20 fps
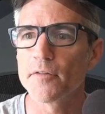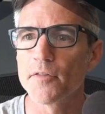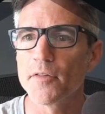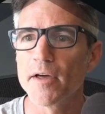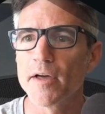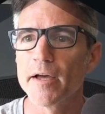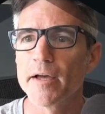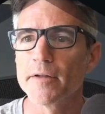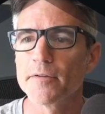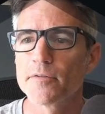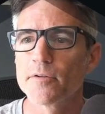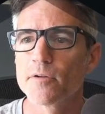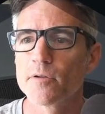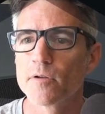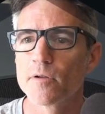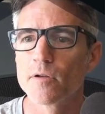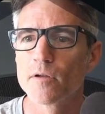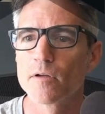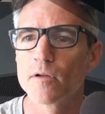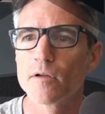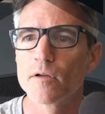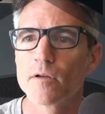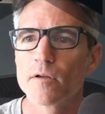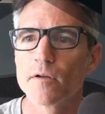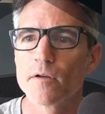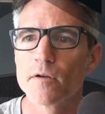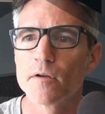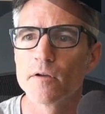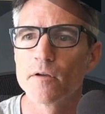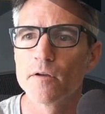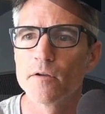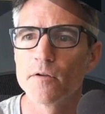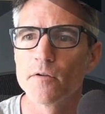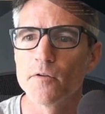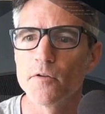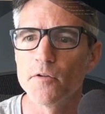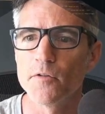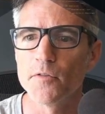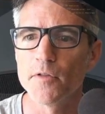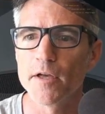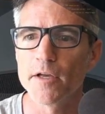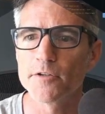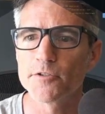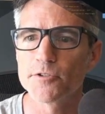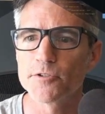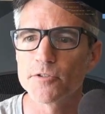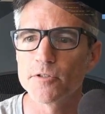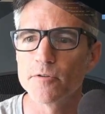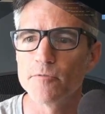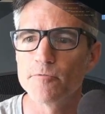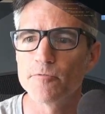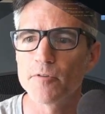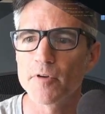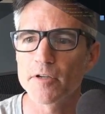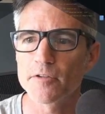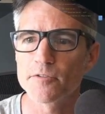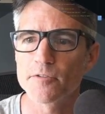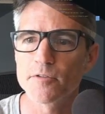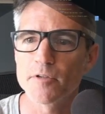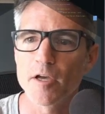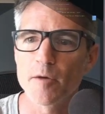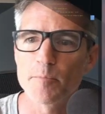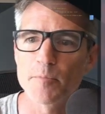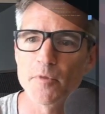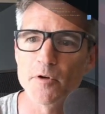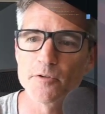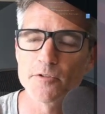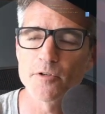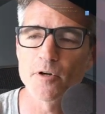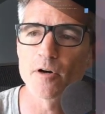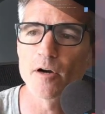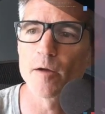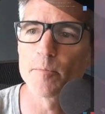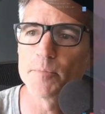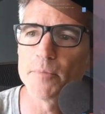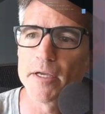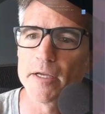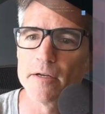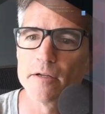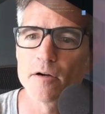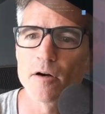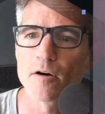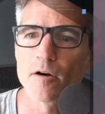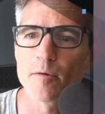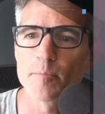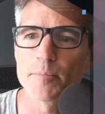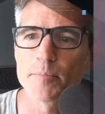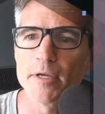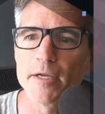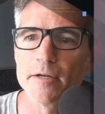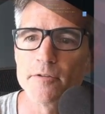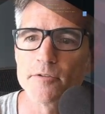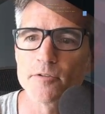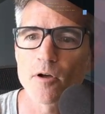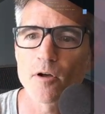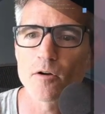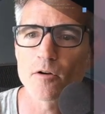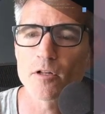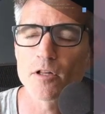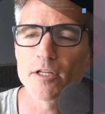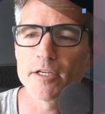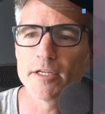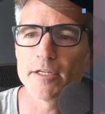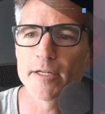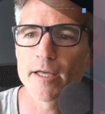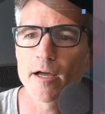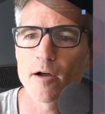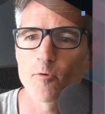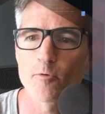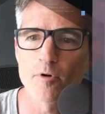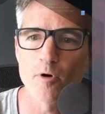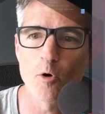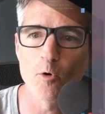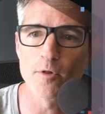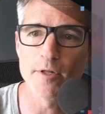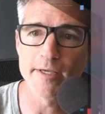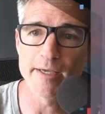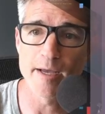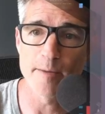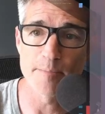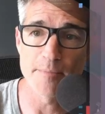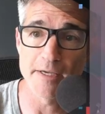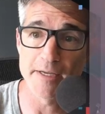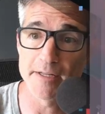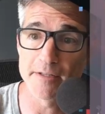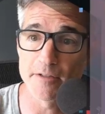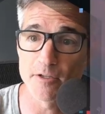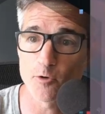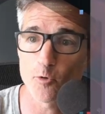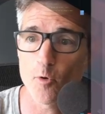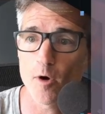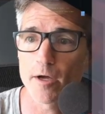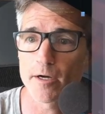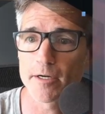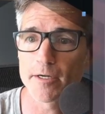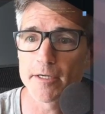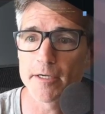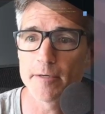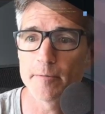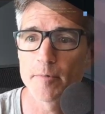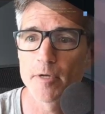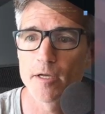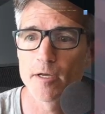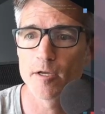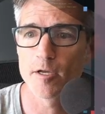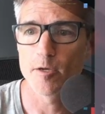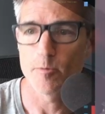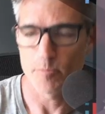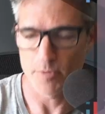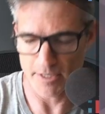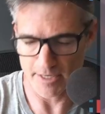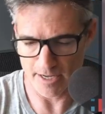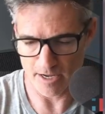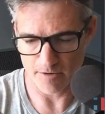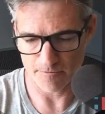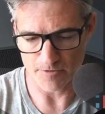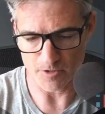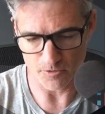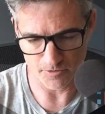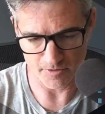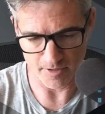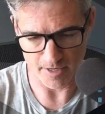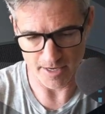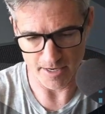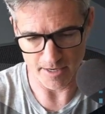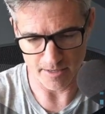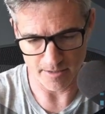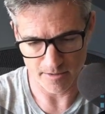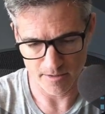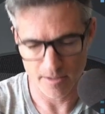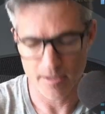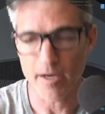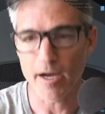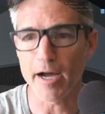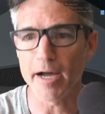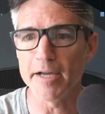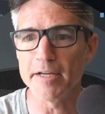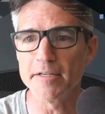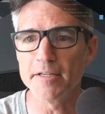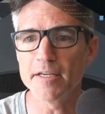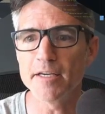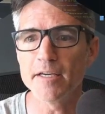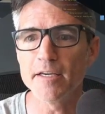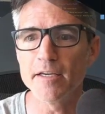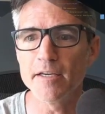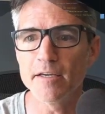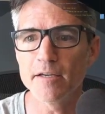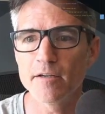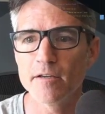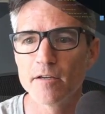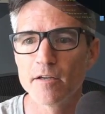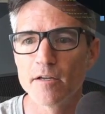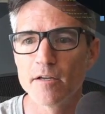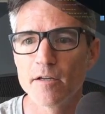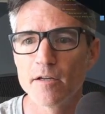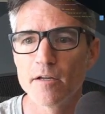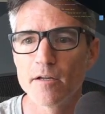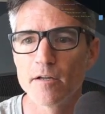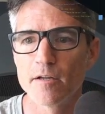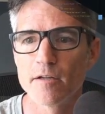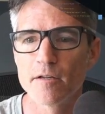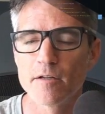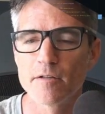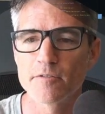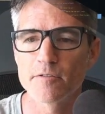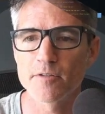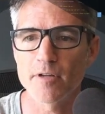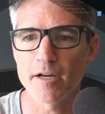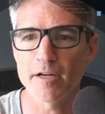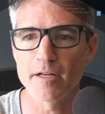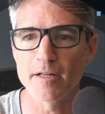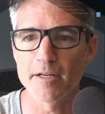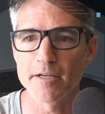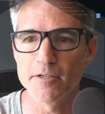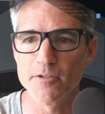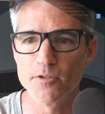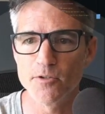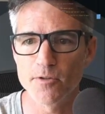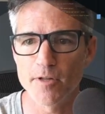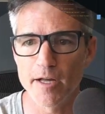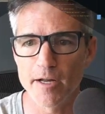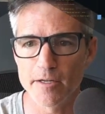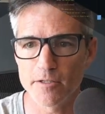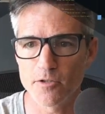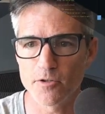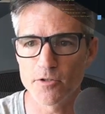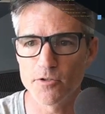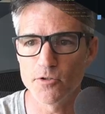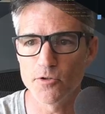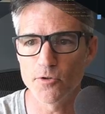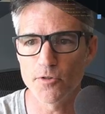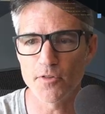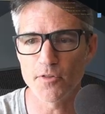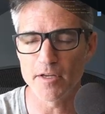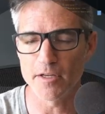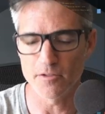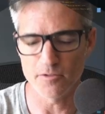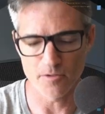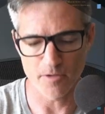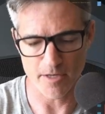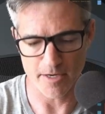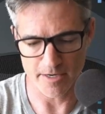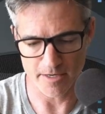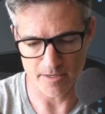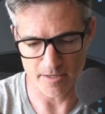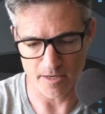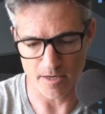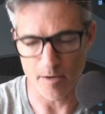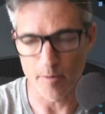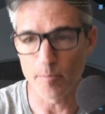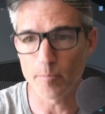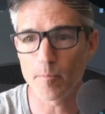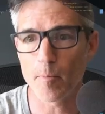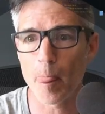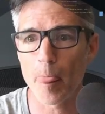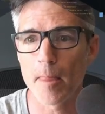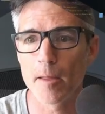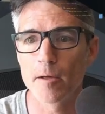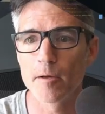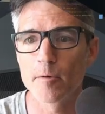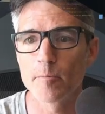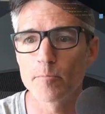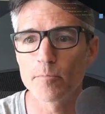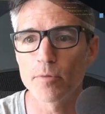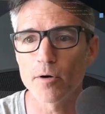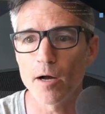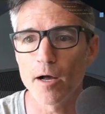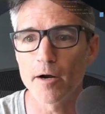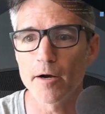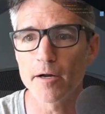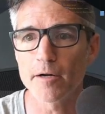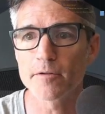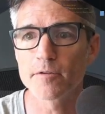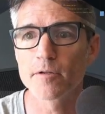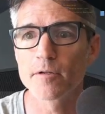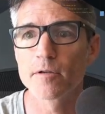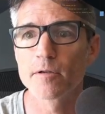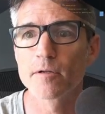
that. And that should fix, yep, there's our update. Our update is all clean now. We're only updating the quantity. But now if you say ID, it's not going to let you do that. You can do things like product.